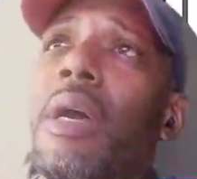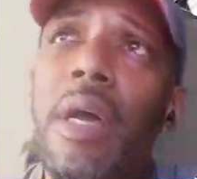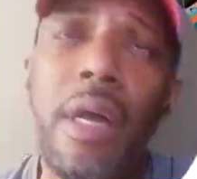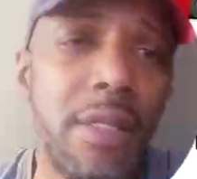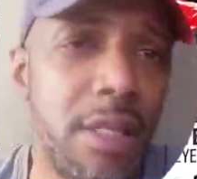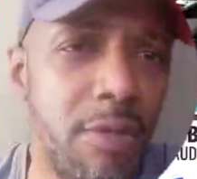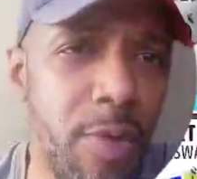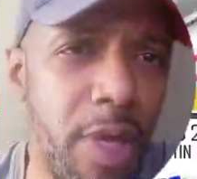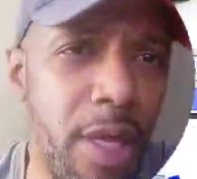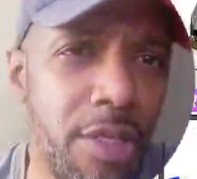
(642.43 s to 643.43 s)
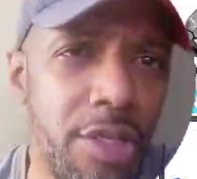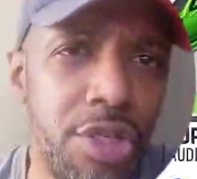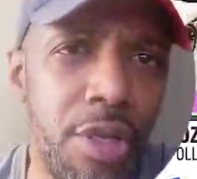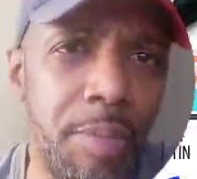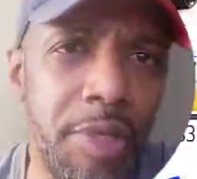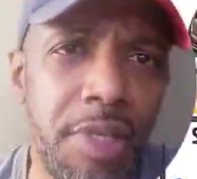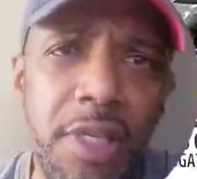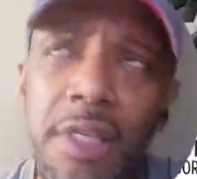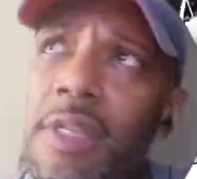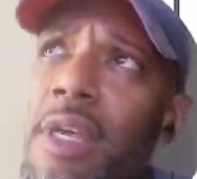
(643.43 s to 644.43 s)
And see if we can't just jump into
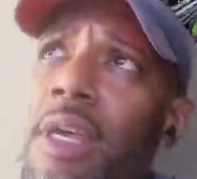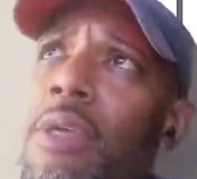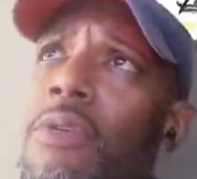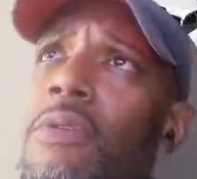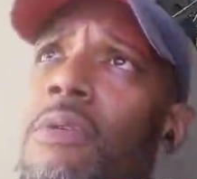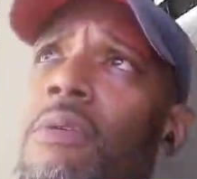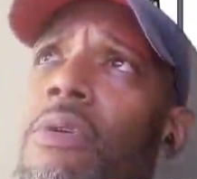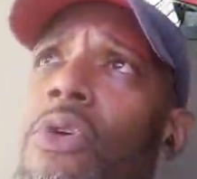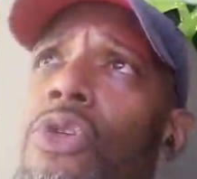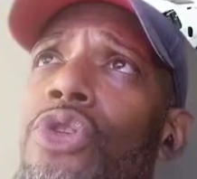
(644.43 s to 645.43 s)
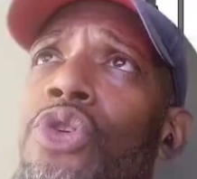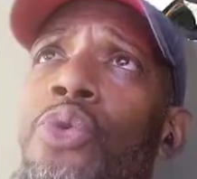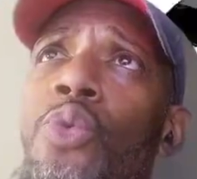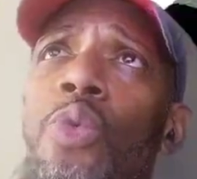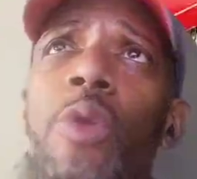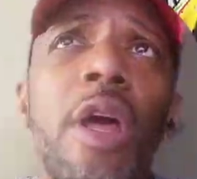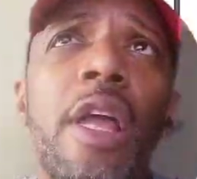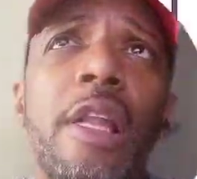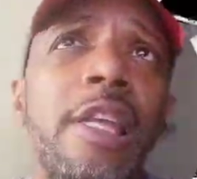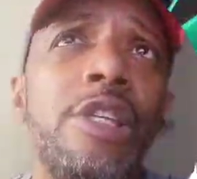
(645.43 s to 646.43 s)
these things, tune
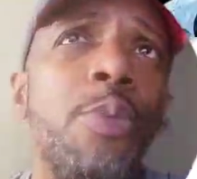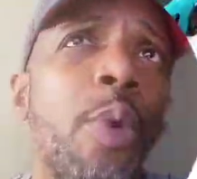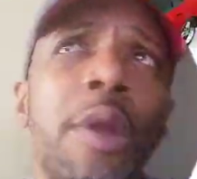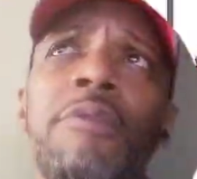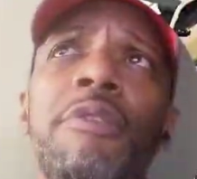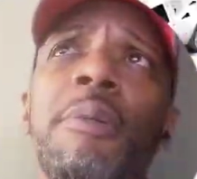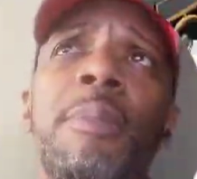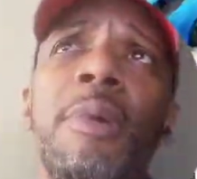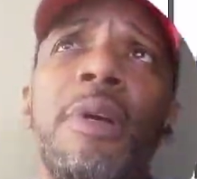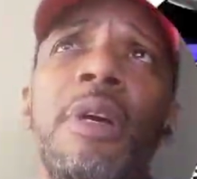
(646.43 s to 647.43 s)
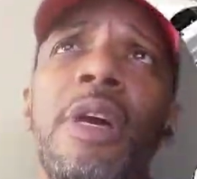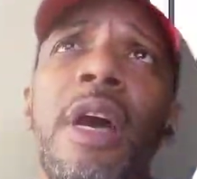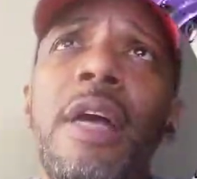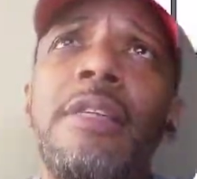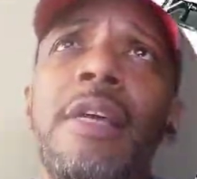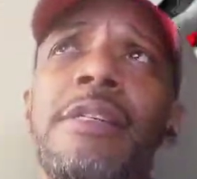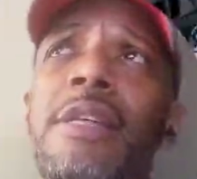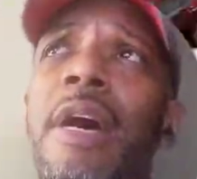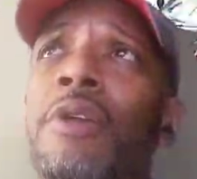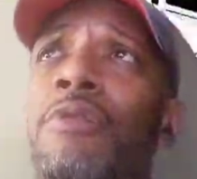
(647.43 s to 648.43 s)
at least one of them, and test it
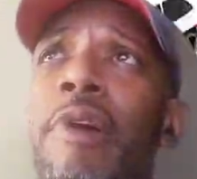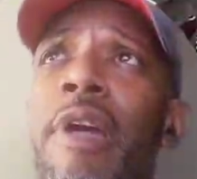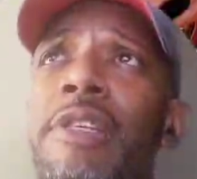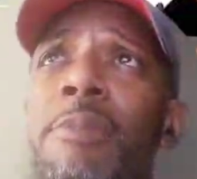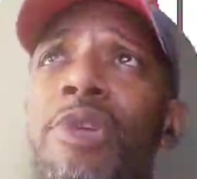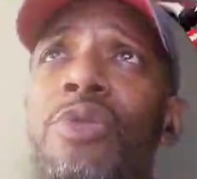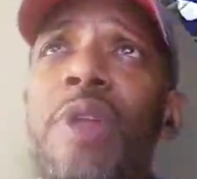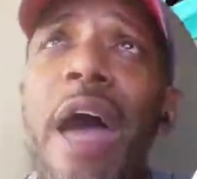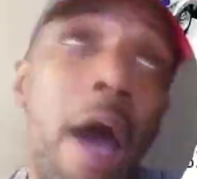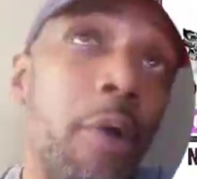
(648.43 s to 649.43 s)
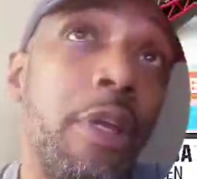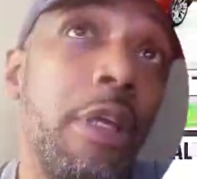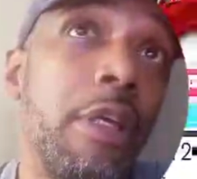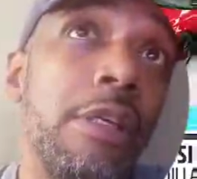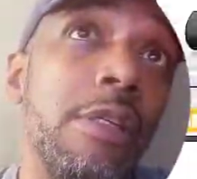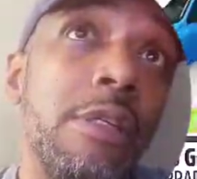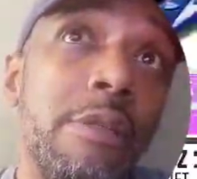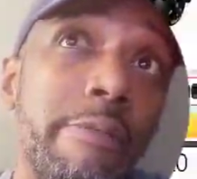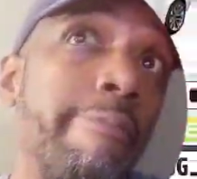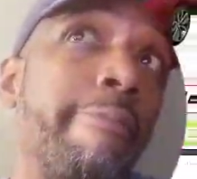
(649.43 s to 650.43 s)
out in the race. I'm gonna do the Audi because
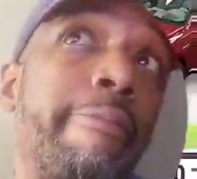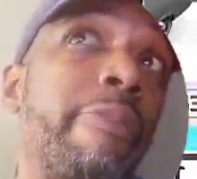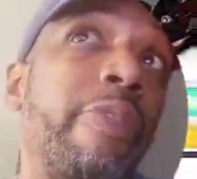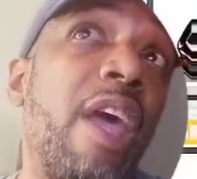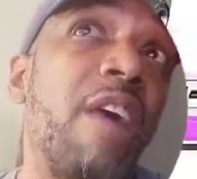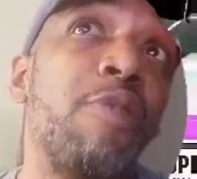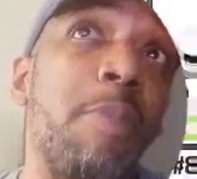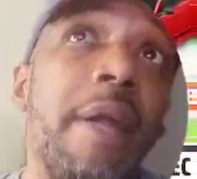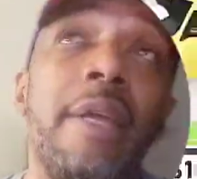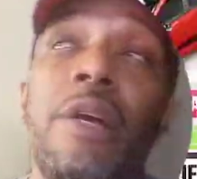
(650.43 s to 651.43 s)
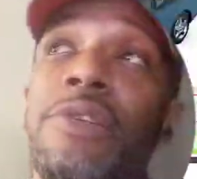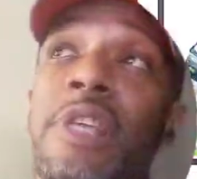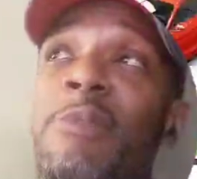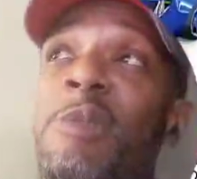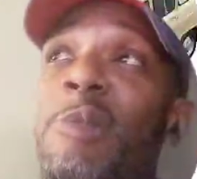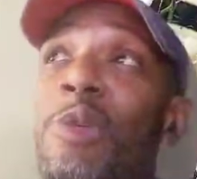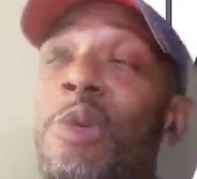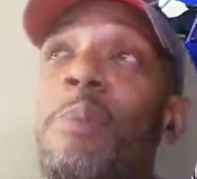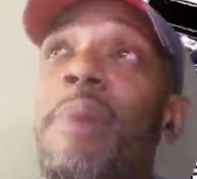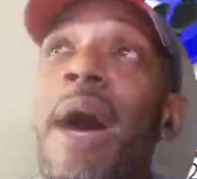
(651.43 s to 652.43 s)
everybody else seems to be
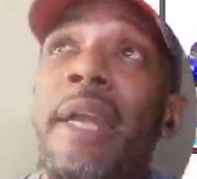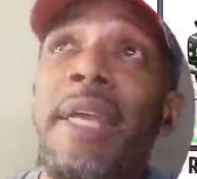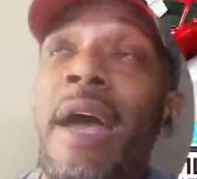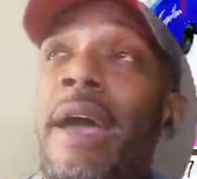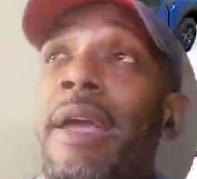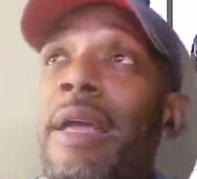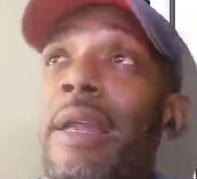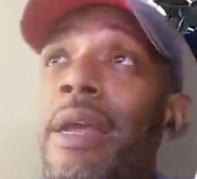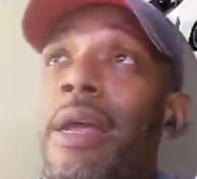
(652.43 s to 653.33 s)
doing the Pontiac, and